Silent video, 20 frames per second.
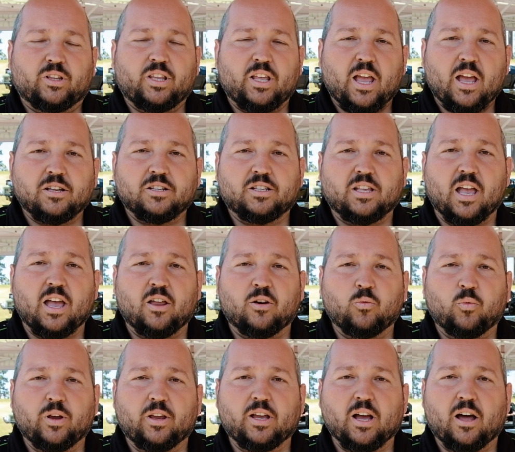the S10,
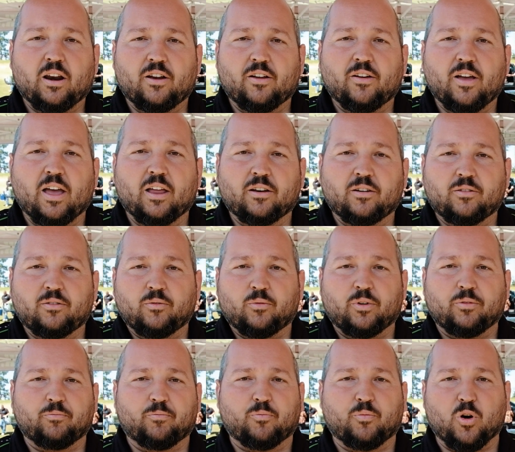
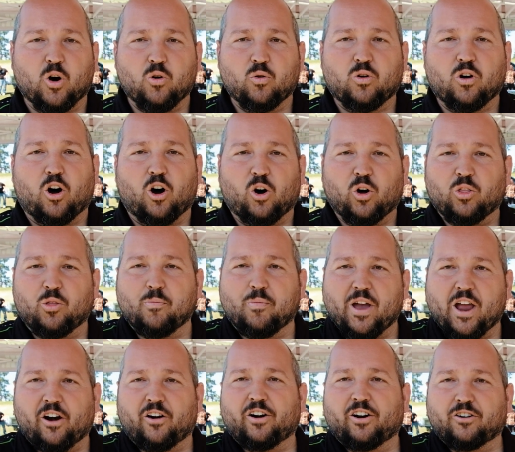we broke all the
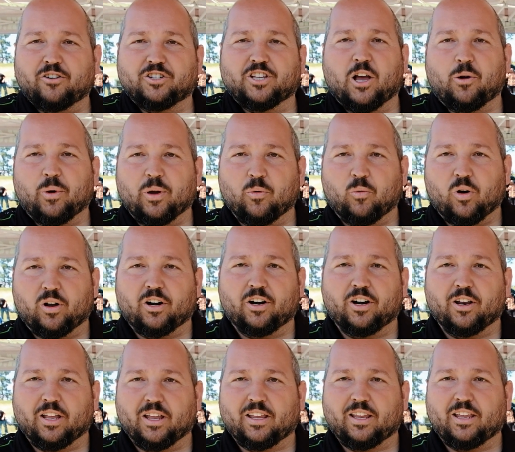barriers that we wanted
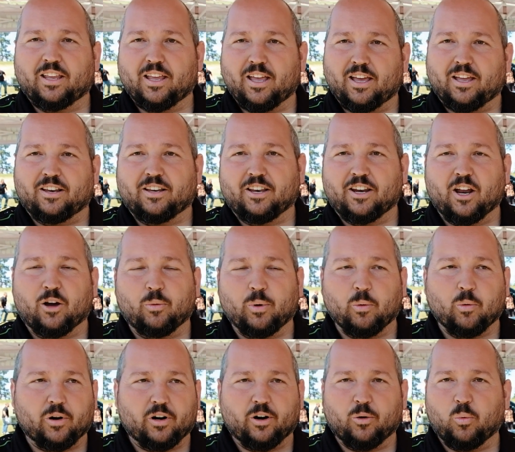to get. We
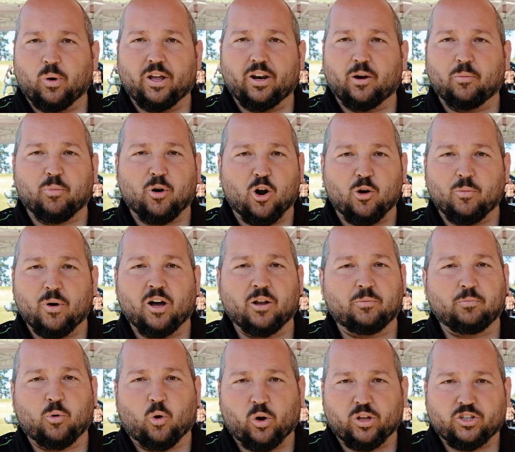wanted to win a Pro Mod
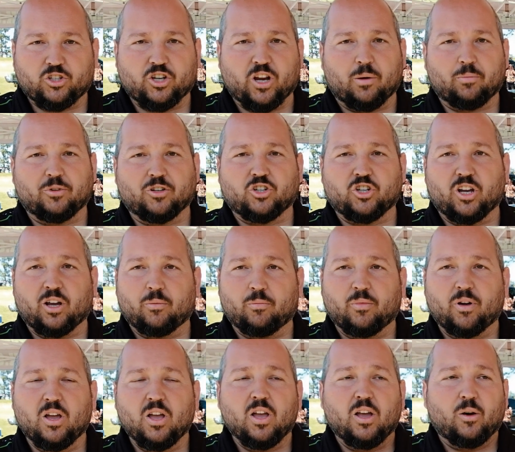Points Championship.
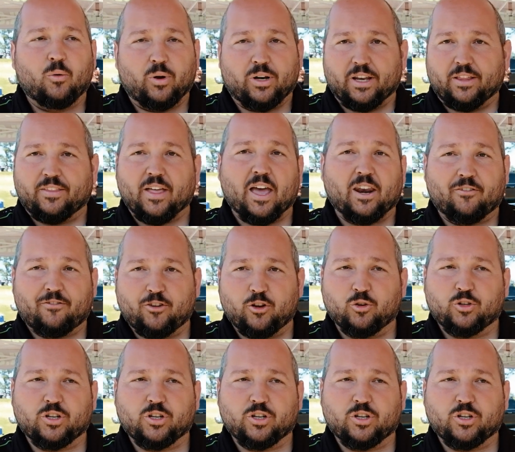We did that a few